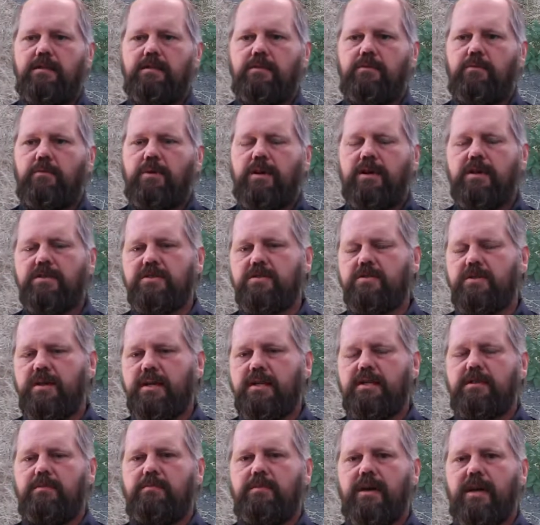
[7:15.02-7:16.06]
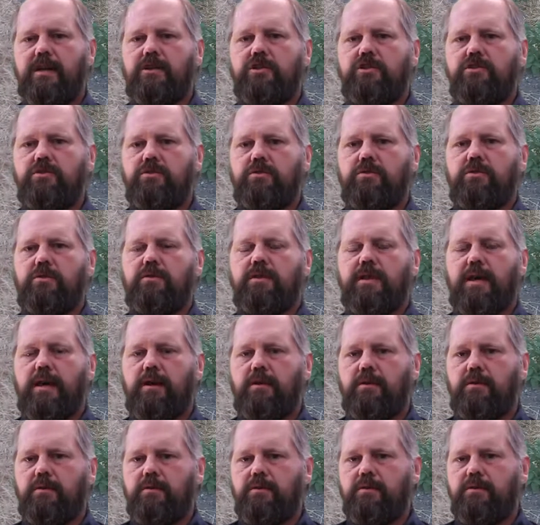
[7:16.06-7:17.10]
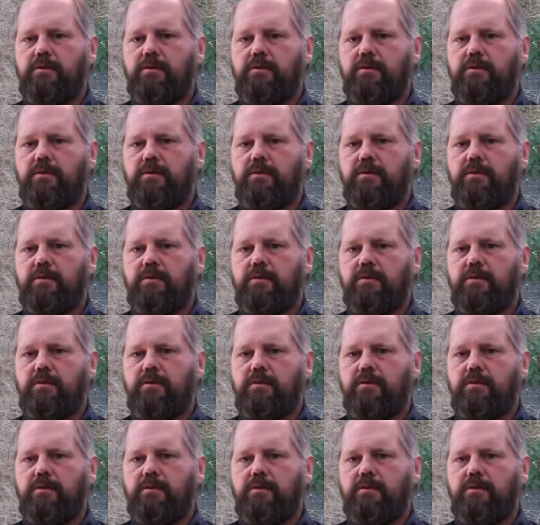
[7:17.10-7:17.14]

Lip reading: We also need to make sure that